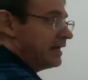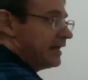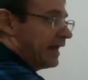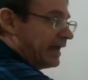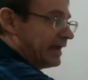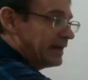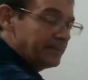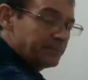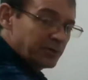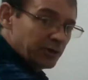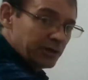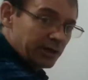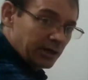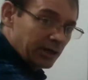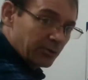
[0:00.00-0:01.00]
And I'm
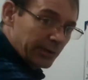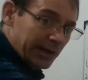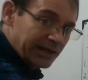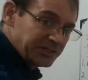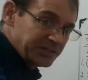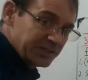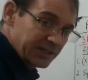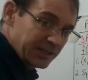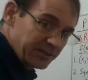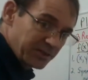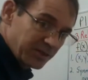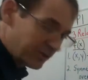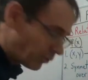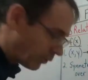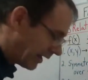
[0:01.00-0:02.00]
going to arrange it
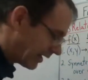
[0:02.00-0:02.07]
into the y